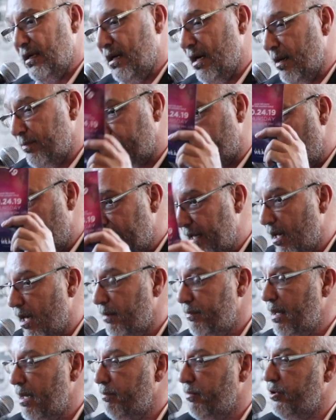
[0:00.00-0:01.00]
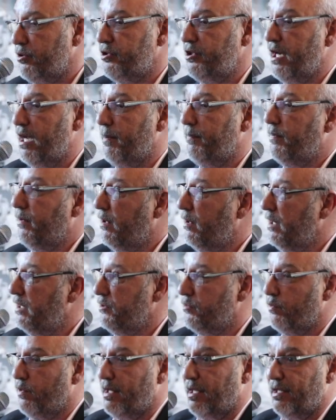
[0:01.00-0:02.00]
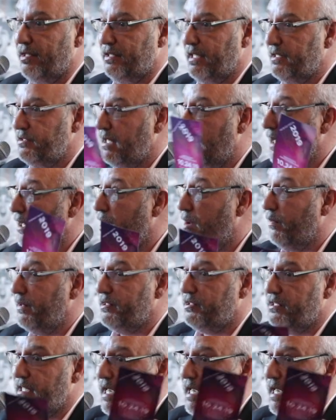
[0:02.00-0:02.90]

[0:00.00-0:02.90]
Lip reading: upgrade on membership, is one of the things I'd always